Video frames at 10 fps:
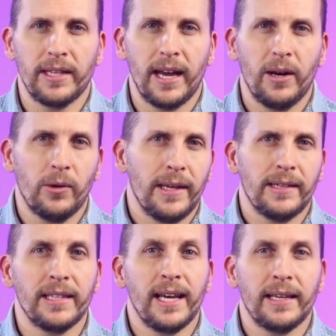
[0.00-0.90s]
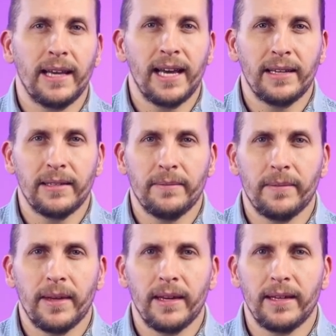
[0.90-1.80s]
now it's like that.
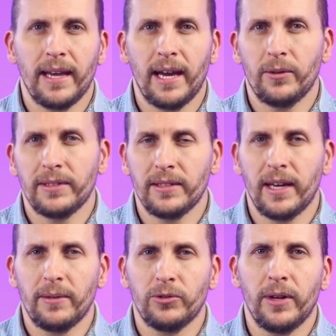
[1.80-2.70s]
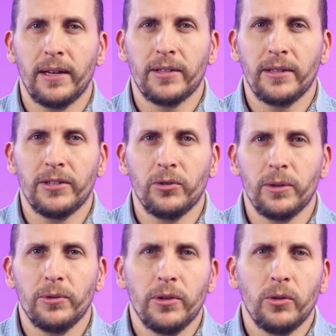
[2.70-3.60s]
Now it's time to enter the
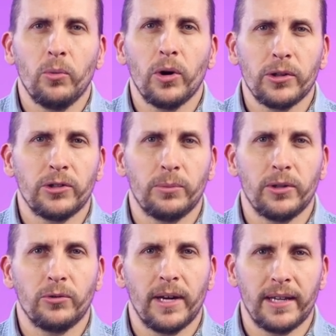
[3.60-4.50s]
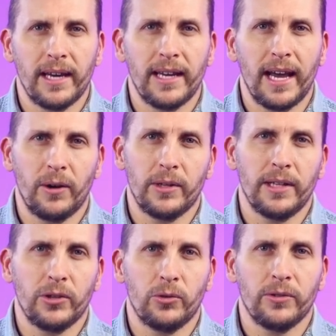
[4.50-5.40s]
script you want to be read aloud in
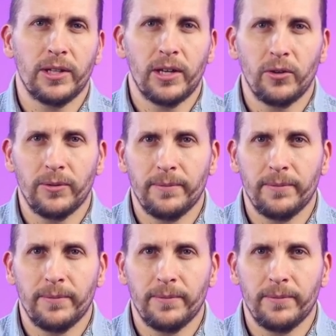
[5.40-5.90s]
your video.